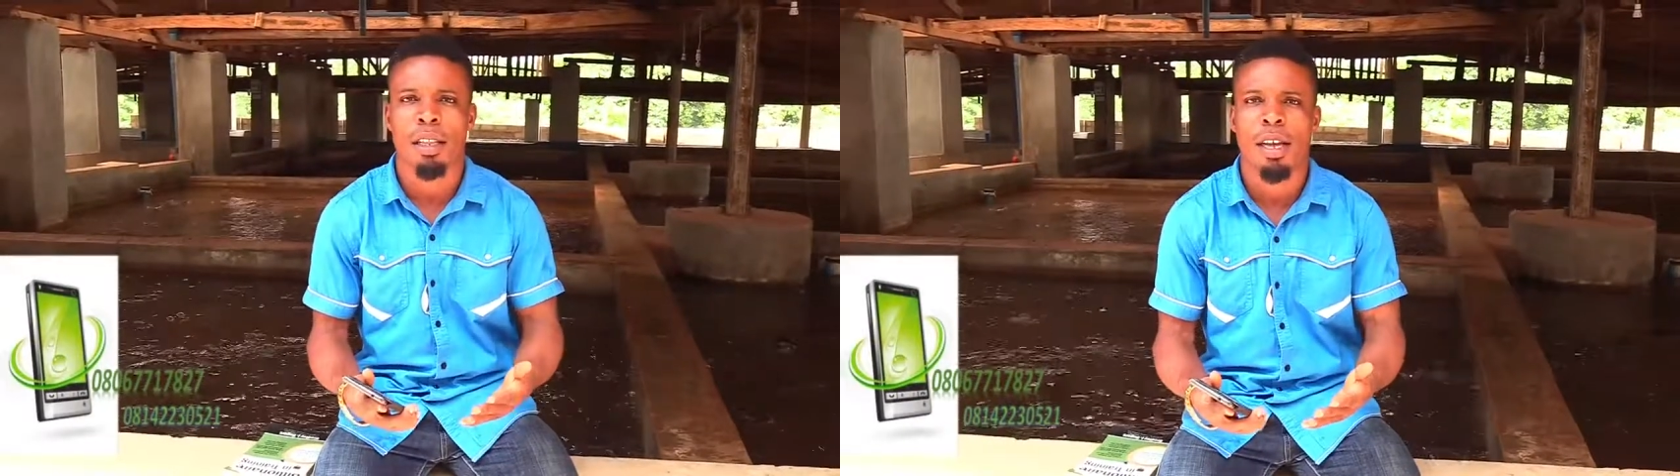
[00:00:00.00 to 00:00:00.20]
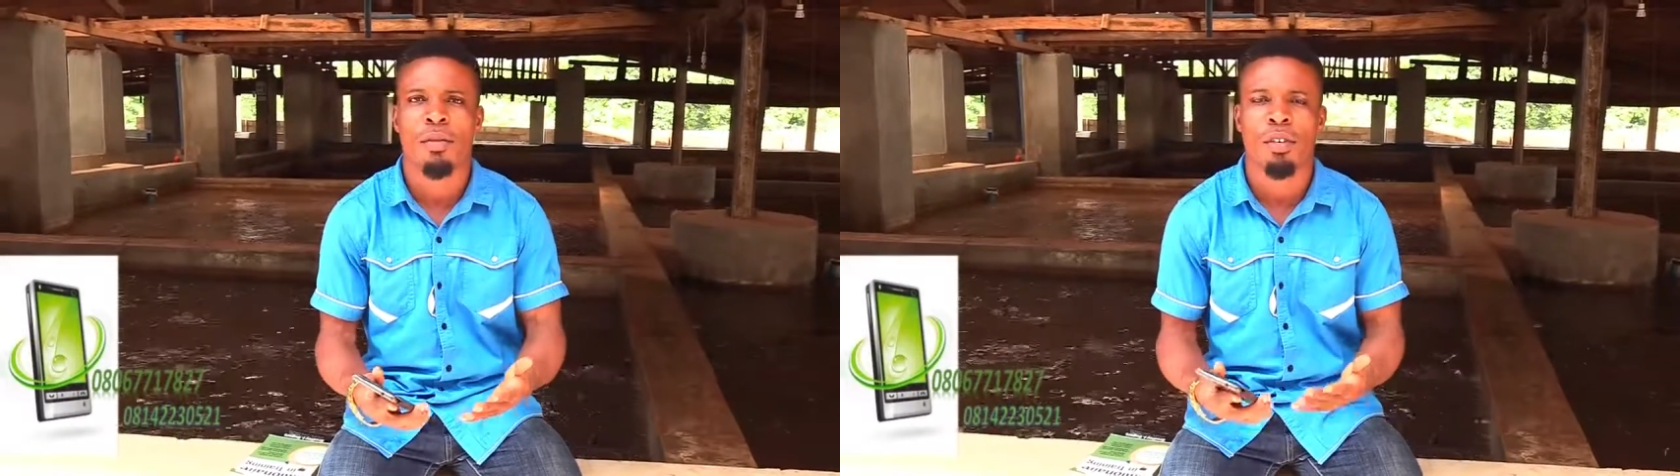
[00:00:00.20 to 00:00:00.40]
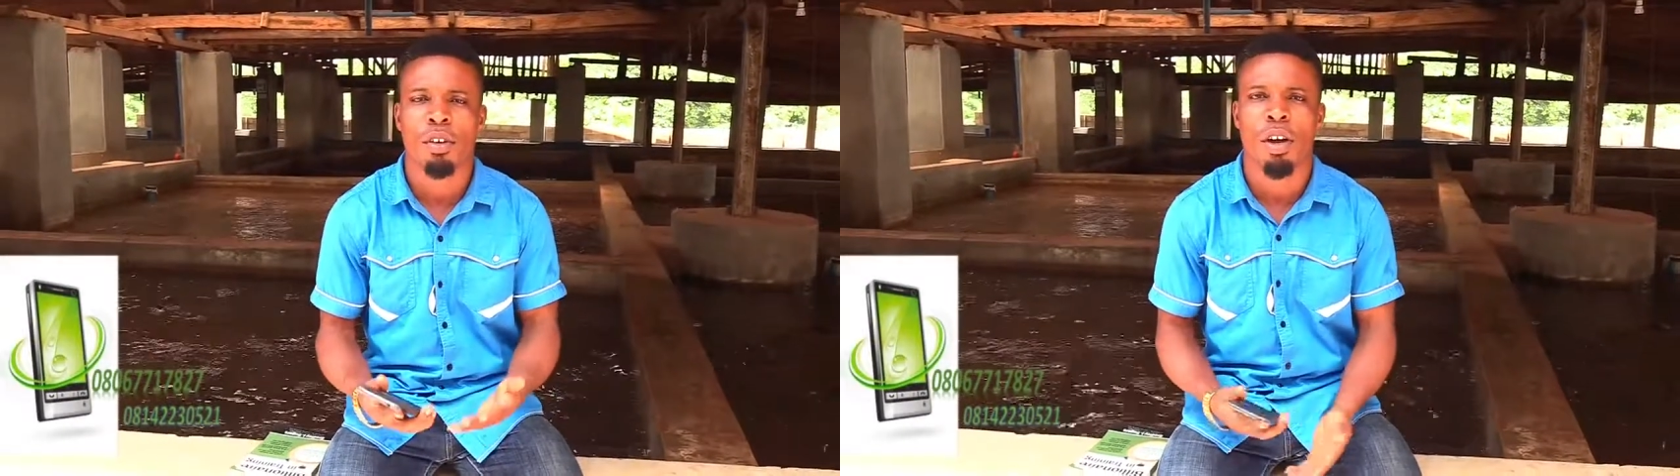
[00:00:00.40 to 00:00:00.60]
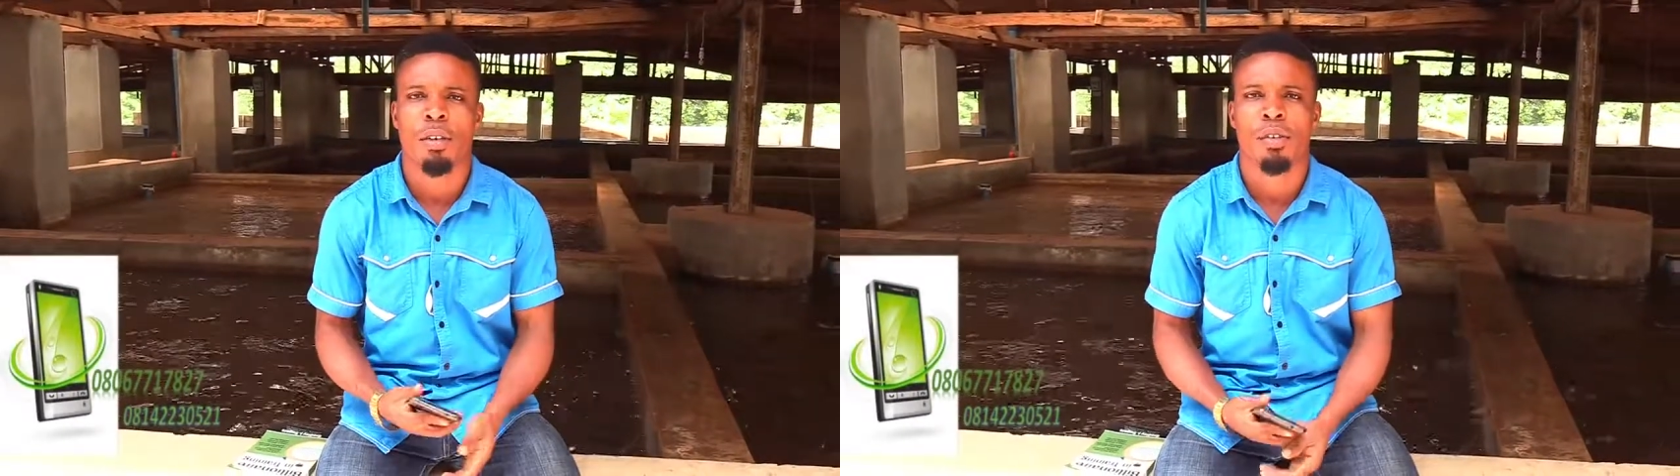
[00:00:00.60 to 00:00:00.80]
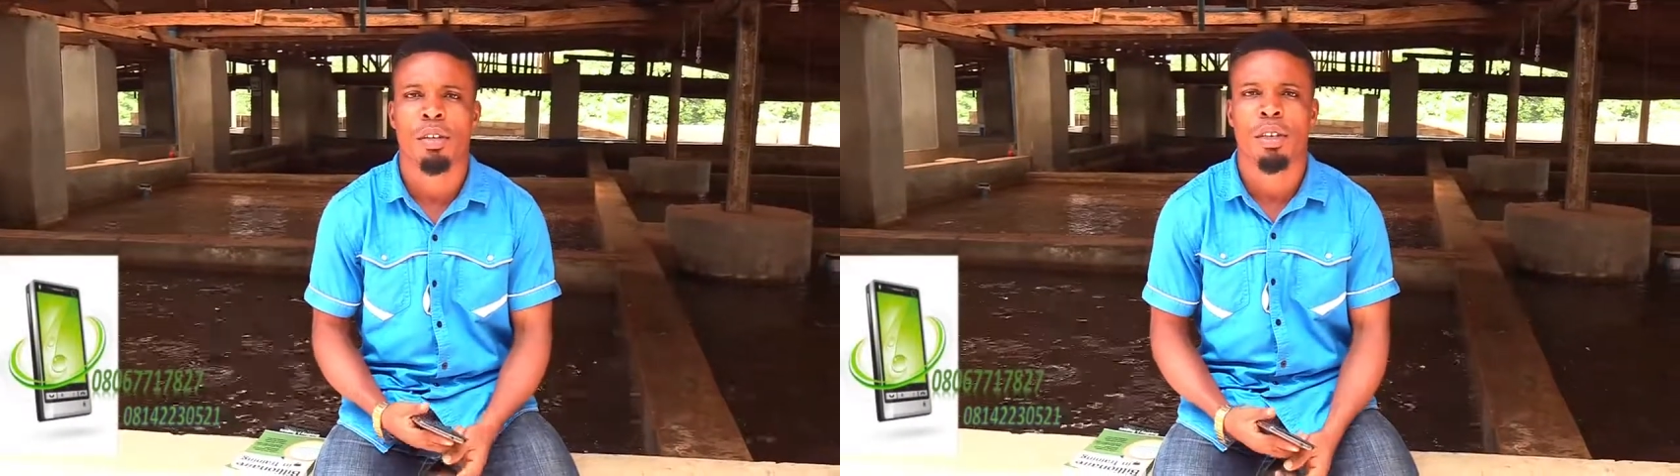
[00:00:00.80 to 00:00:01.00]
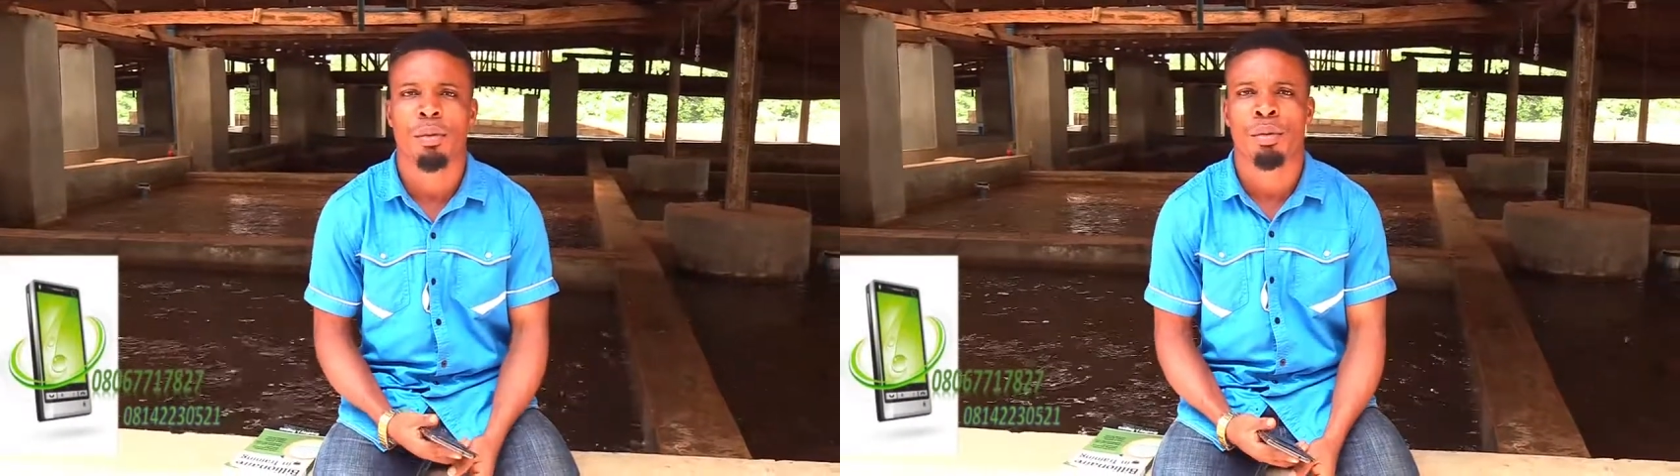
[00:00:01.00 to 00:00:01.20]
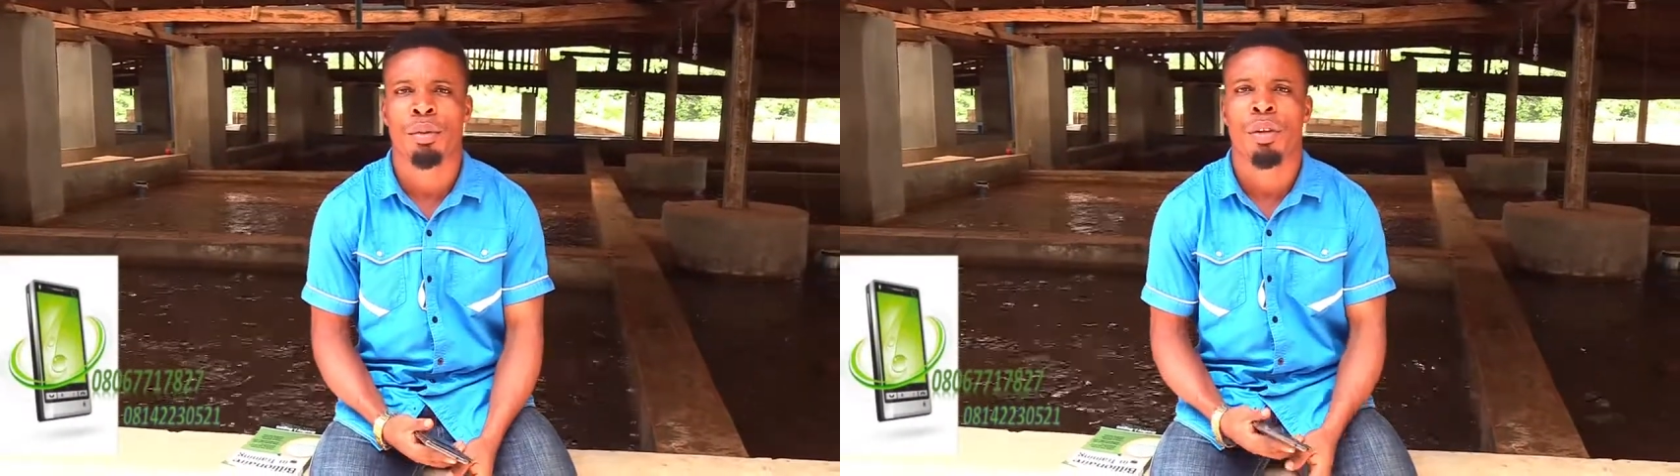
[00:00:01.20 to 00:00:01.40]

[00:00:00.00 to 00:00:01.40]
then feel comfortable,